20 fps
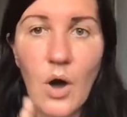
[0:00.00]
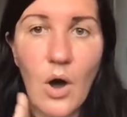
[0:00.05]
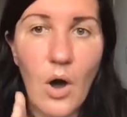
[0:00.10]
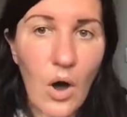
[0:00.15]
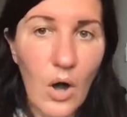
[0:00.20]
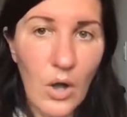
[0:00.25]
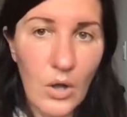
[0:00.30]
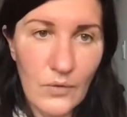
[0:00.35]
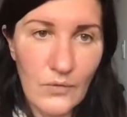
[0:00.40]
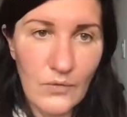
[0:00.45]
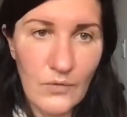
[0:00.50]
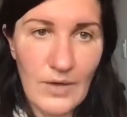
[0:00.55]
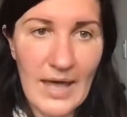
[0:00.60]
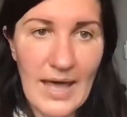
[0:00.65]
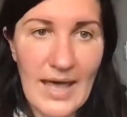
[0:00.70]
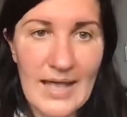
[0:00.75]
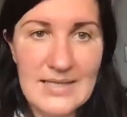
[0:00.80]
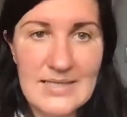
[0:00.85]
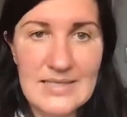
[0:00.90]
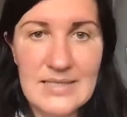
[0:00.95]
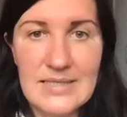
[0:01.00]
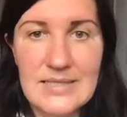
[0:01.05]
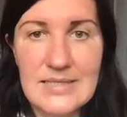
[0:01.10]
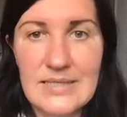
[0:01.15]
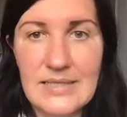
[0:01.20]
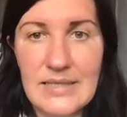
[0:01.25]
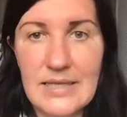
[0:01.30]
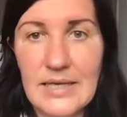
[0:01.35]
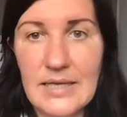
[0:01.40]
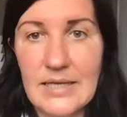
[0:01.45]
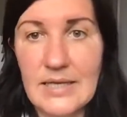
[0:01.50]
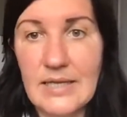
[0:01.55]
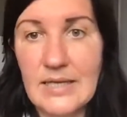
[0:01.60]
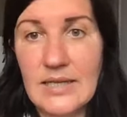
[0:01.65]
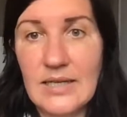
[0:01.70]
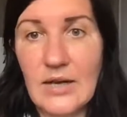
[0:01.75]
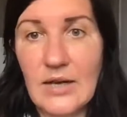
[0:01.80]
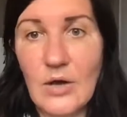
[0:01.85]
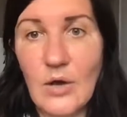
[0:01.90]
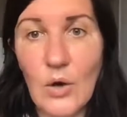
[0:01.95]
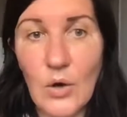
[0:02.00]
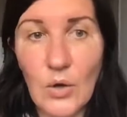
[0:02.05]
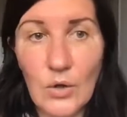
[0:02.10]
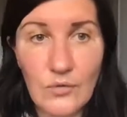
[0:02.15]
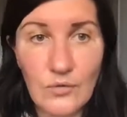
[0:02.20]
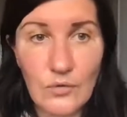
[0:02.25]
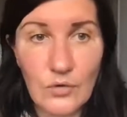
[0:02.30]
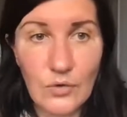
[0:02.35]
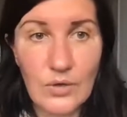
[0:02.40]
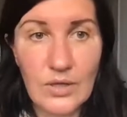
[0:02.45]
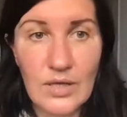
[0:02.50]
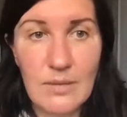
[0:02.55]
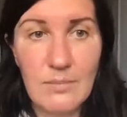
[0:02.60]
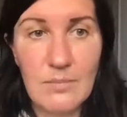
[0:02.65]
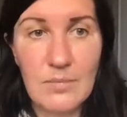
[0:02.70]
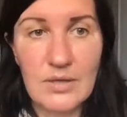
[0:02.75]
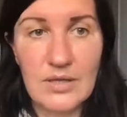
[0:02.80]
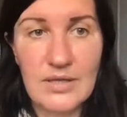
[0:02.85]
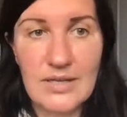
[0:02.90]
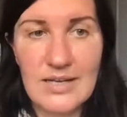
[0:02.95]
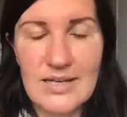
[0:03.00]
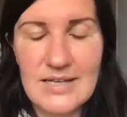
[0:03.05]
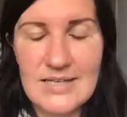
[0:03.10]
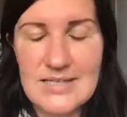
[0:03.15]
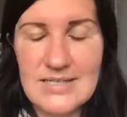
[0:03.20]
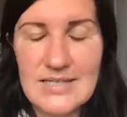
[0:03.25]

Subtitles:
all of your assets and all of your liabilities.